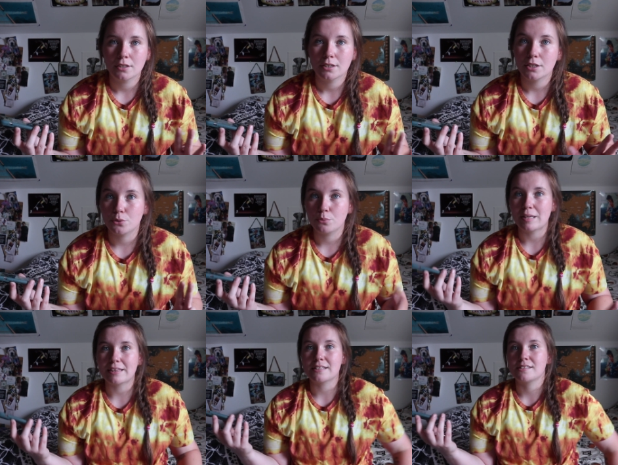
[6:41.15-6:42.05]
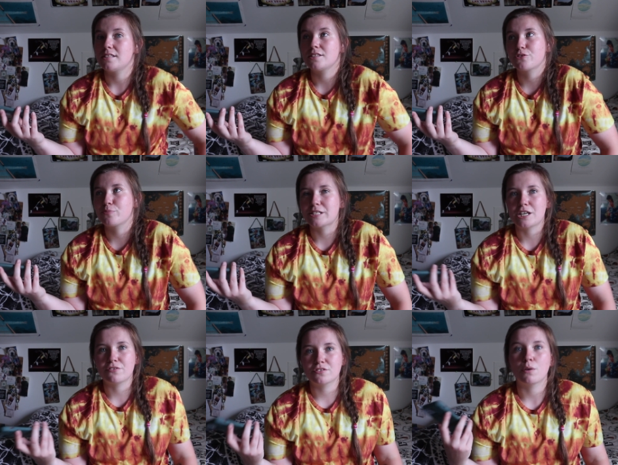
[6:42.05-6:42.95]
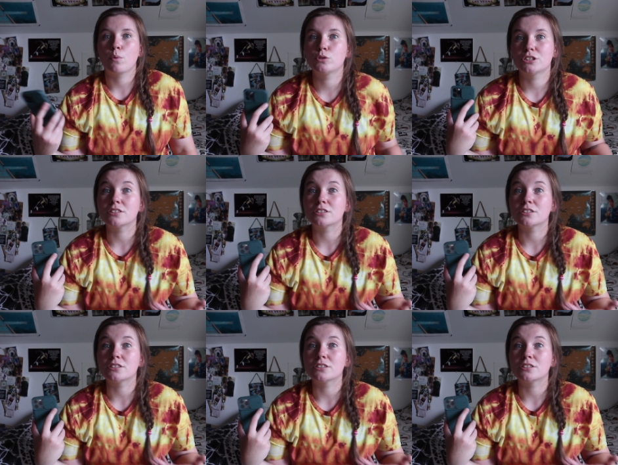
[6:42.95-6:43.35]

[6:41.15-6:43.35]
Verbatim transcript: you know, make things easier for myself if someone was